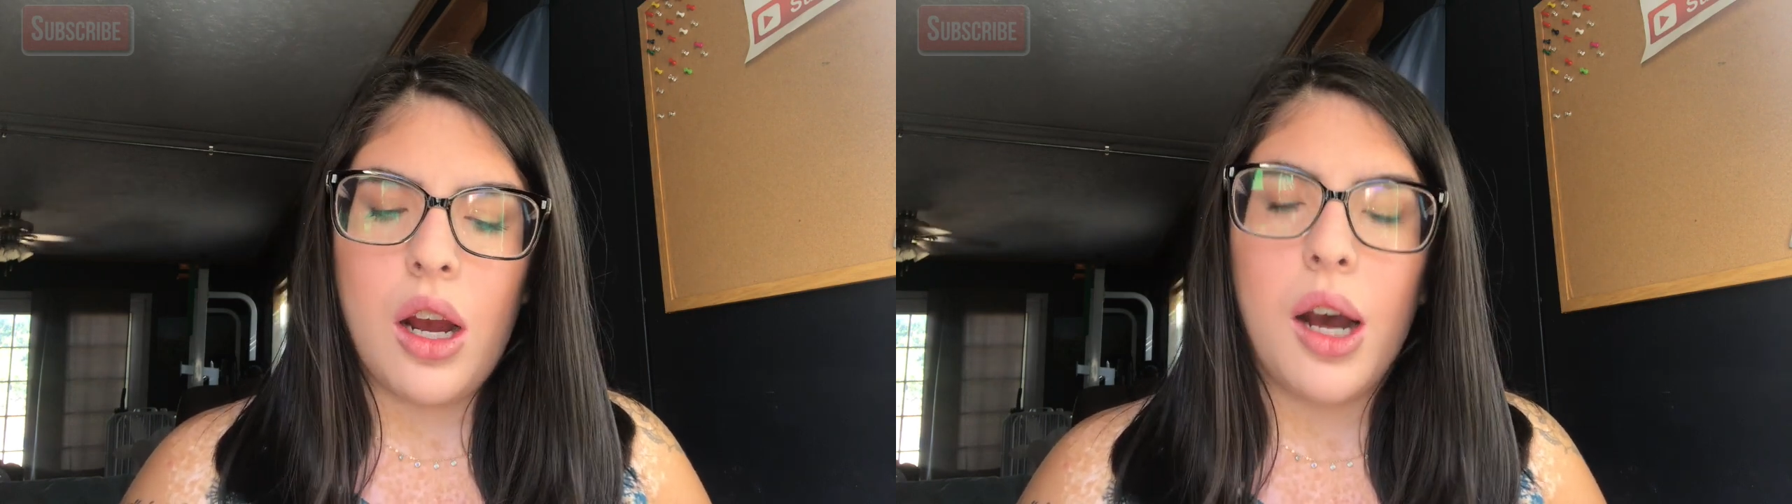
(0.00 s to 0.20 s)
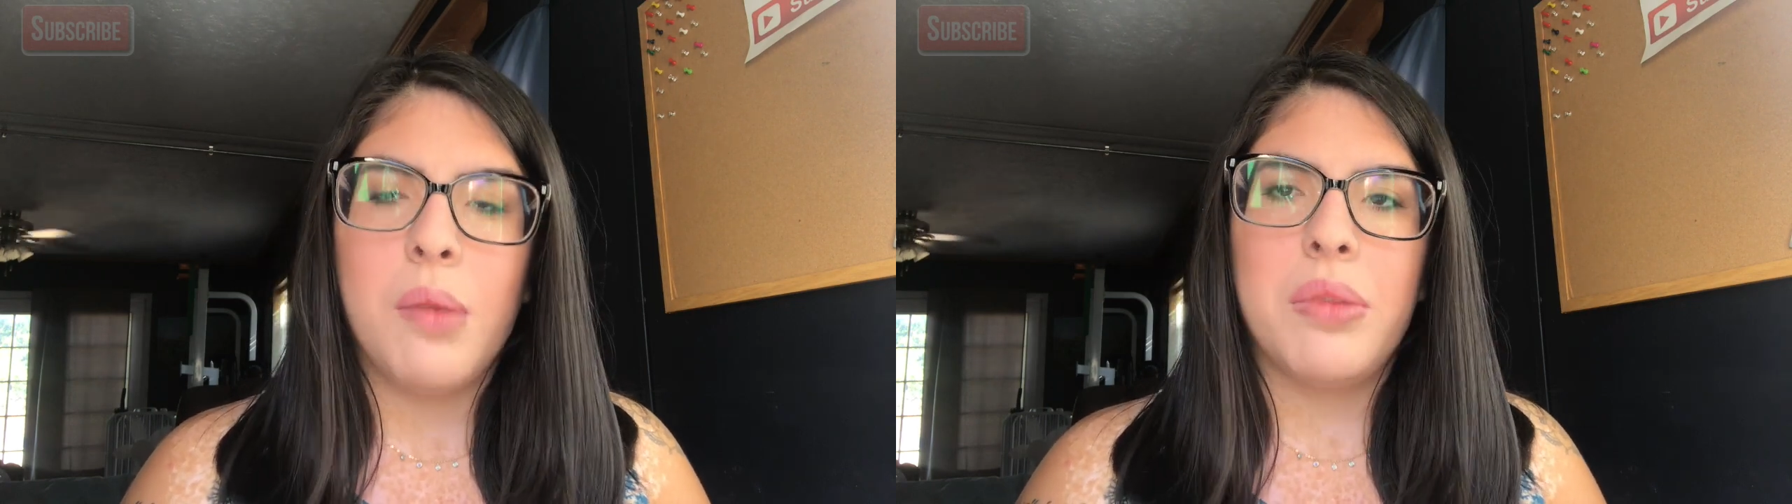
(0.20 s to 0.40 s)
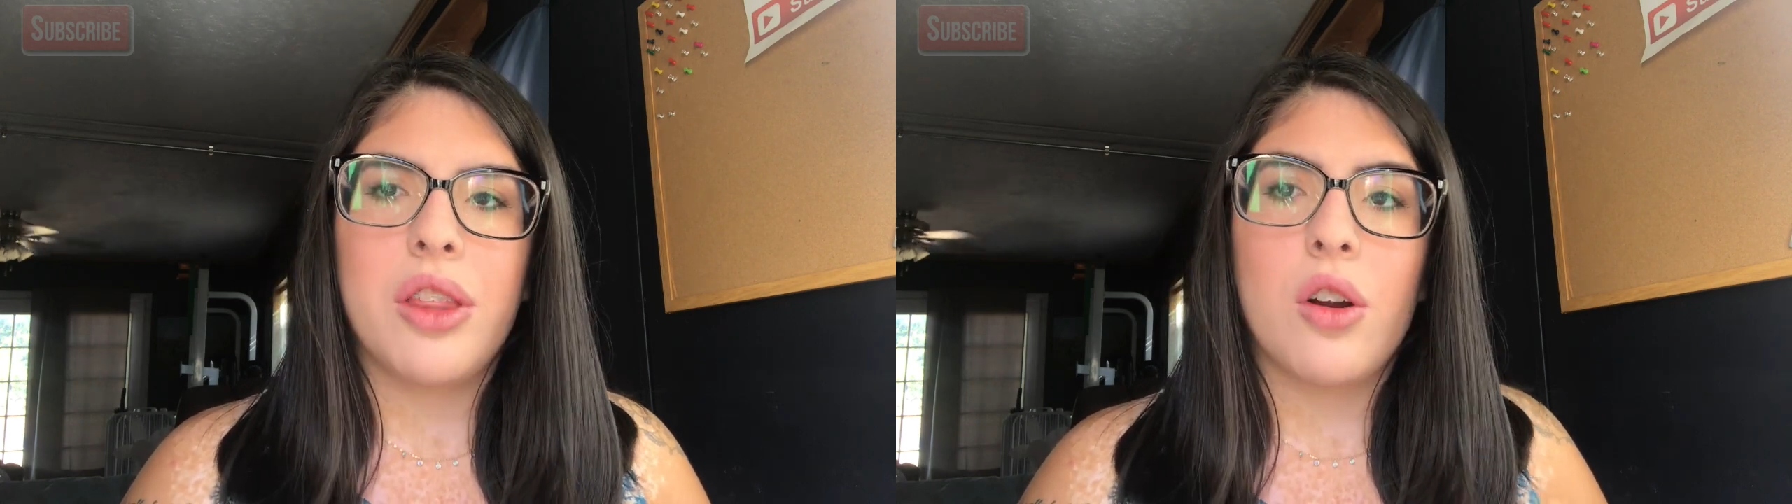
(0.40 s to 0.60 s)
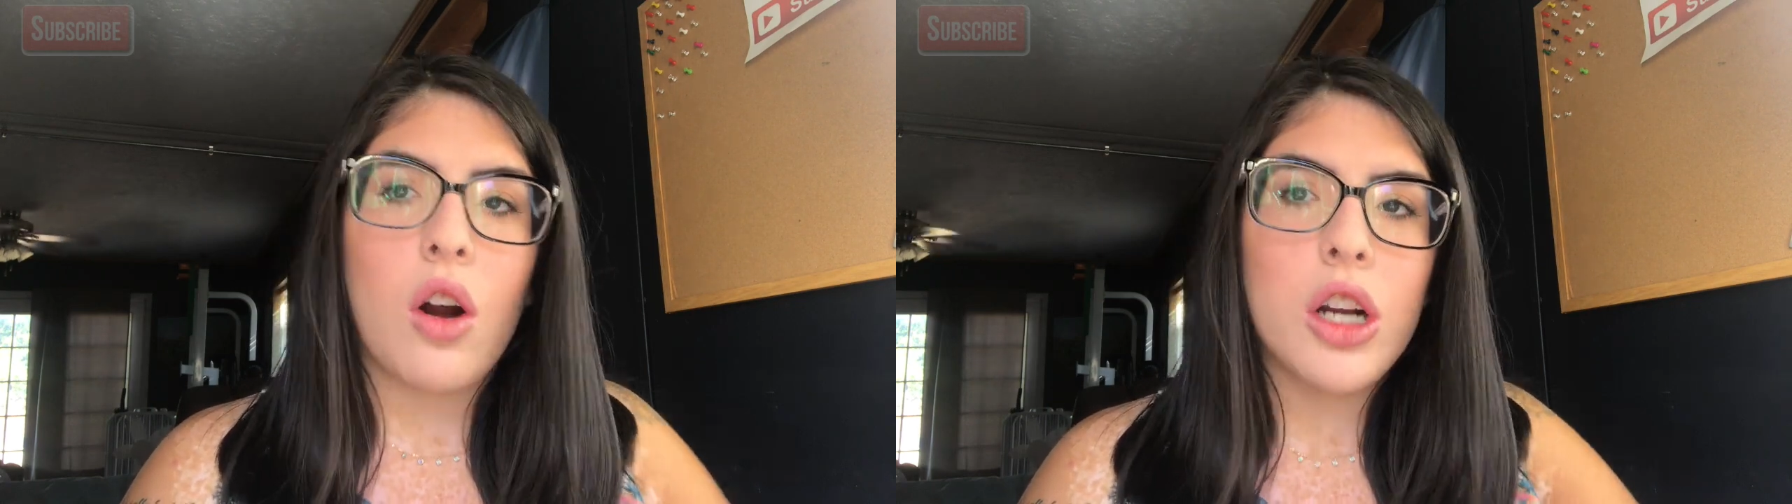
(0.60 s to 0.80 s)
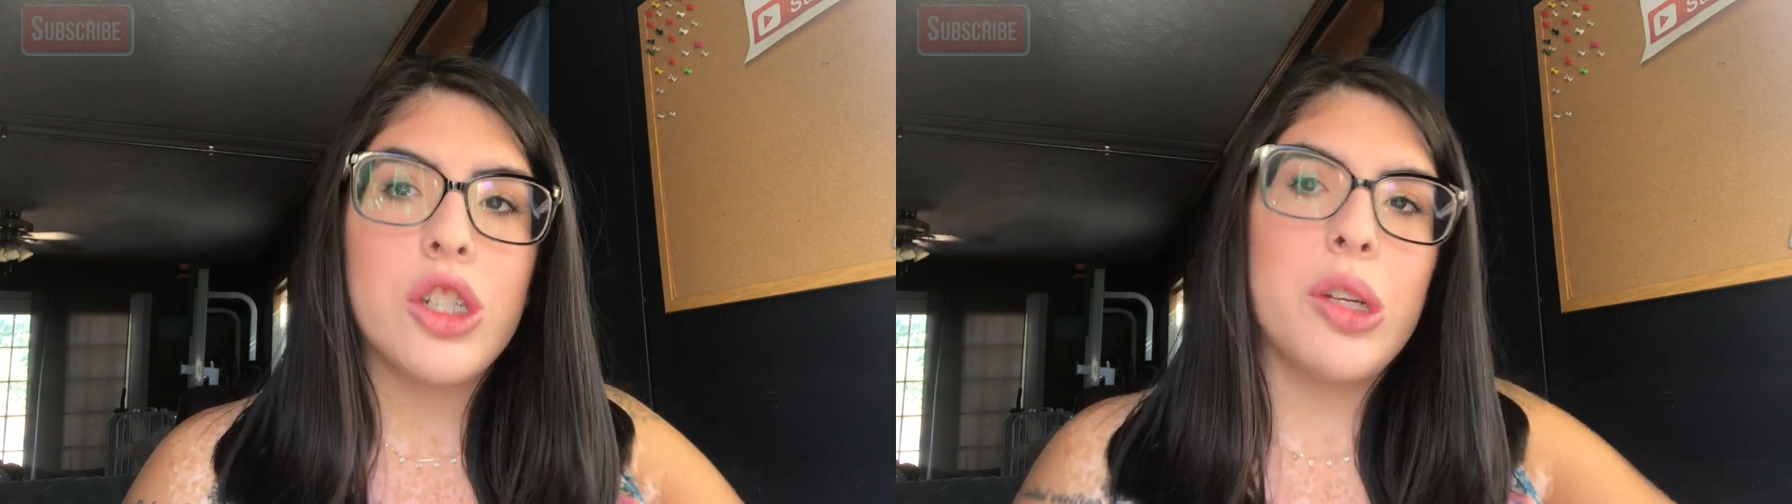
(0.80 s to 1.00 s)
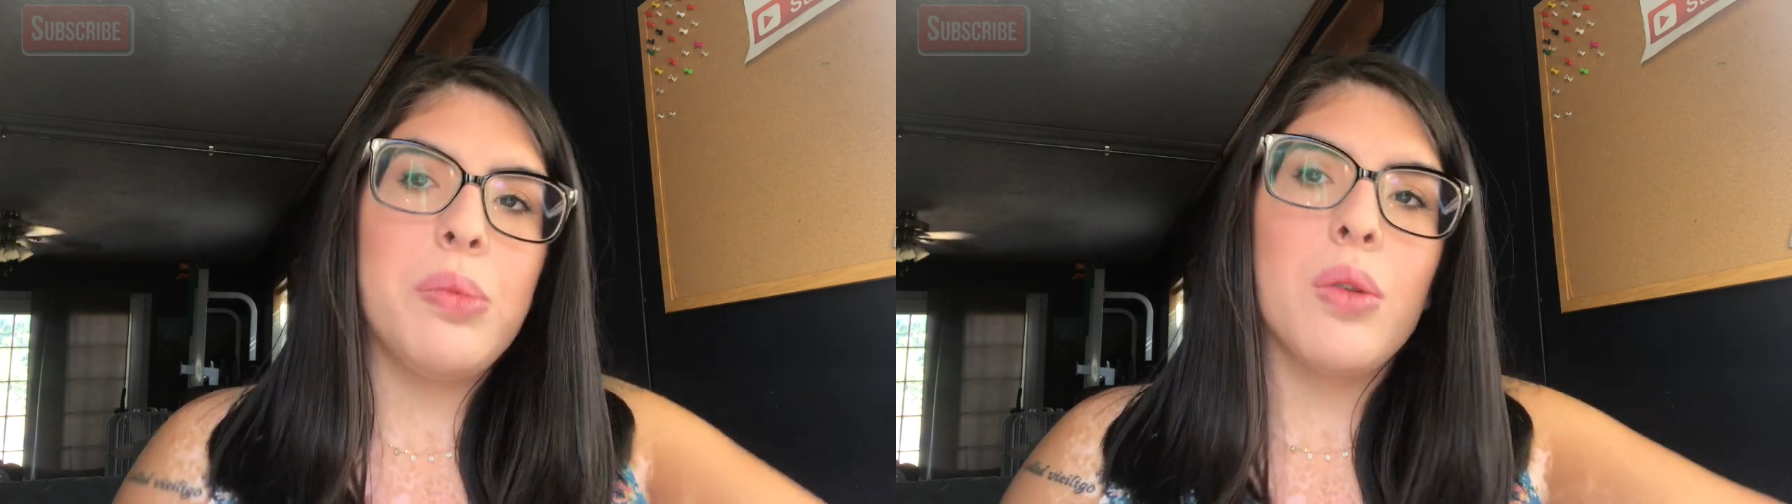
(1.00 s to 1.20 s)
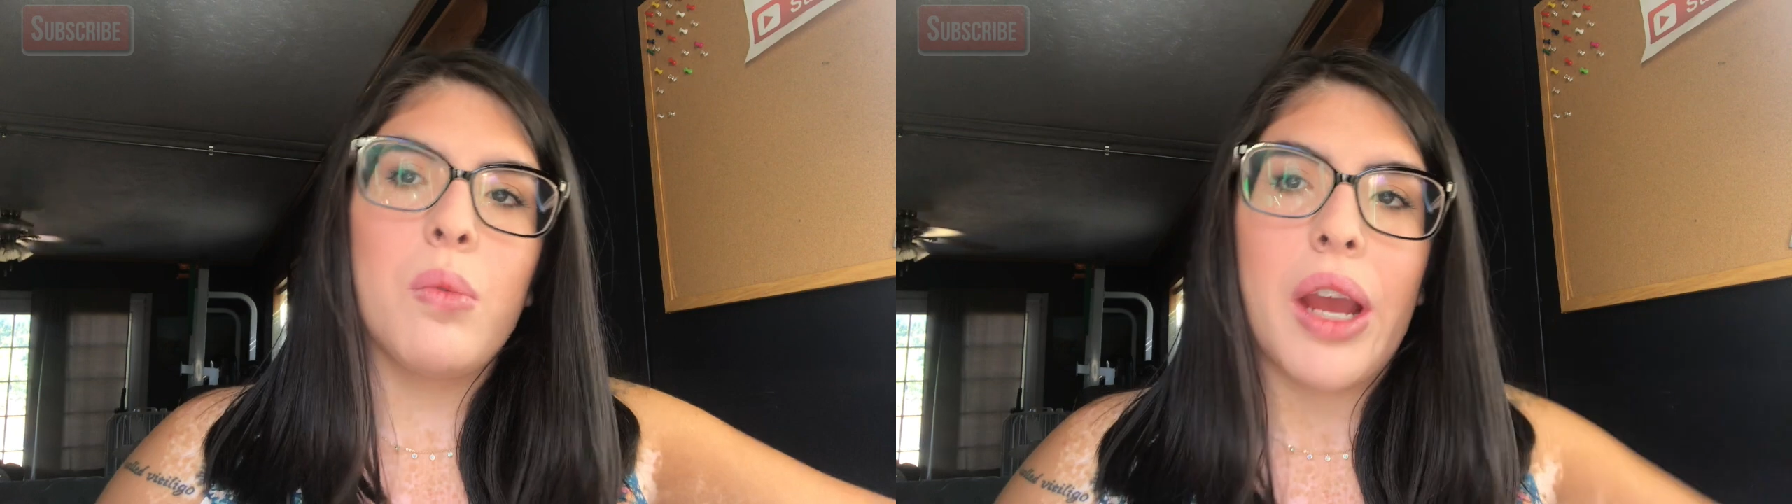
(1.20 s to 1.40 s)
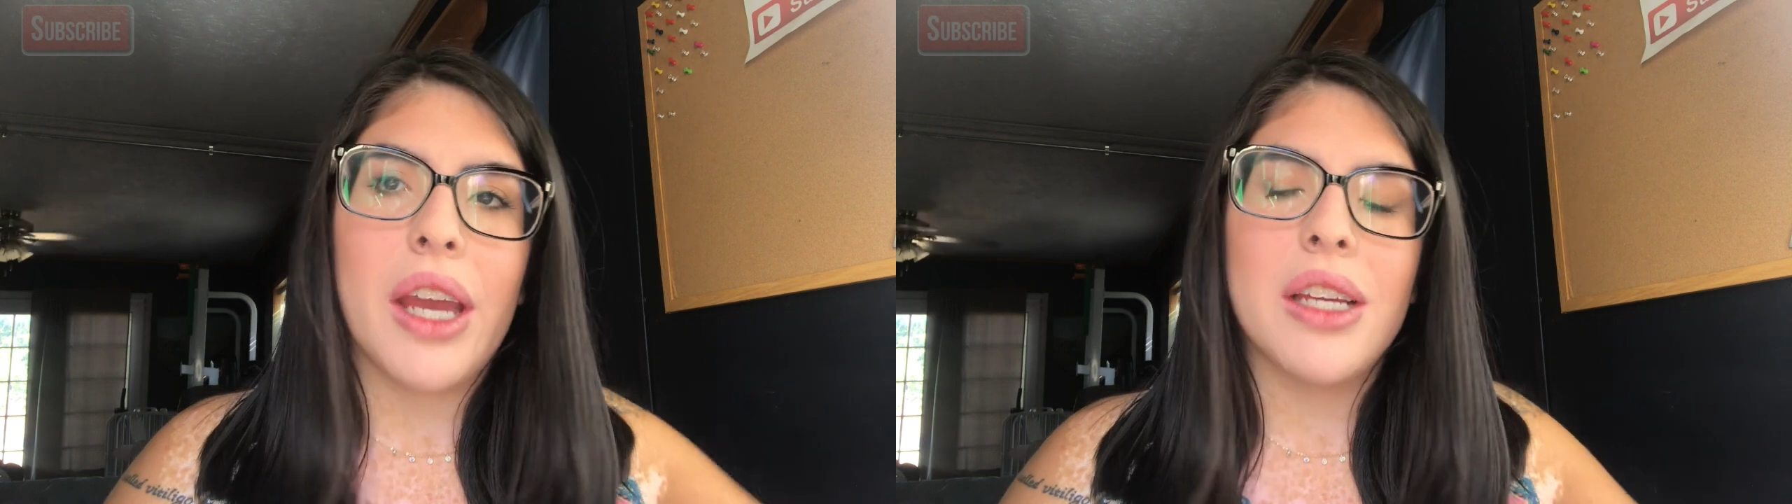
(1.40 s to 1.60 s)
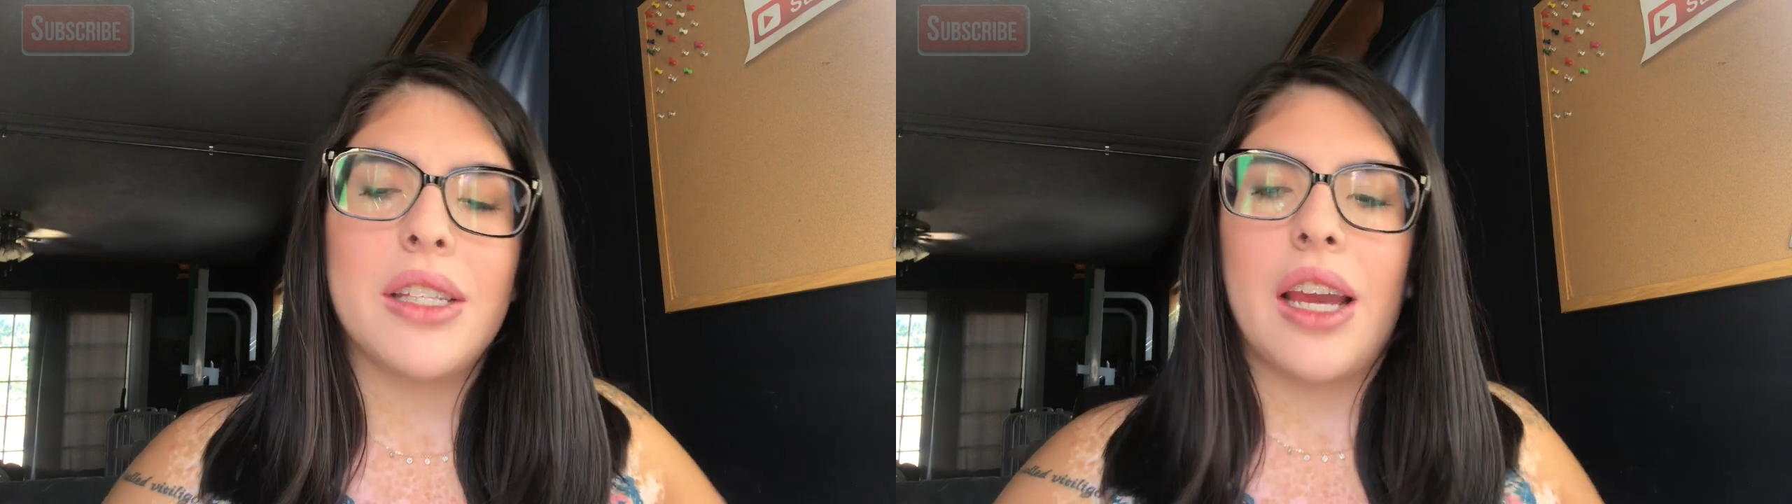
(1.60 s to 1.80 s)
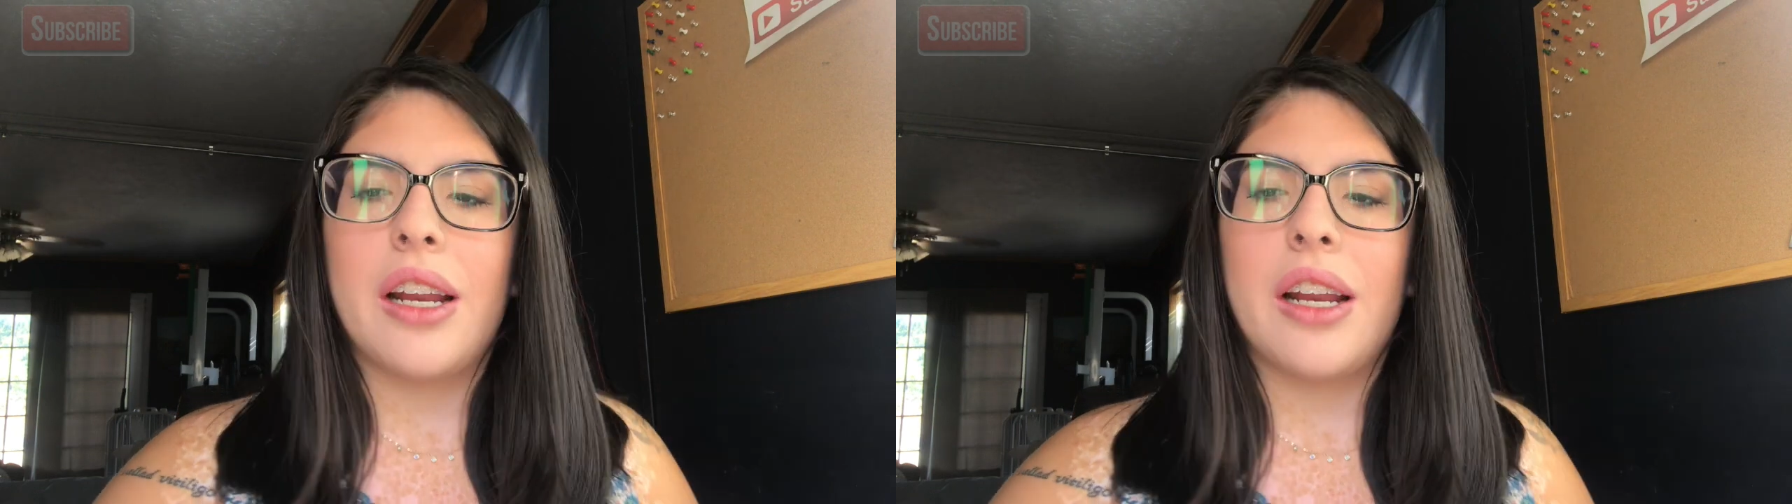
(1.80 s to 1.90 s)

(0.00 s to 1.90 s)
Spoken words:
but there are cheaper ways,